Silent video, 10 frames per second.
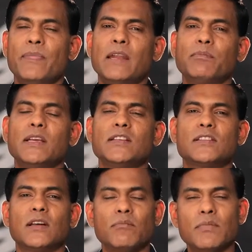That
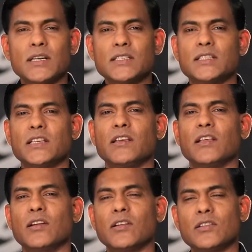means the
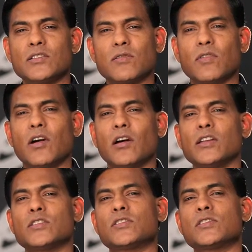mercy, the goodness of God is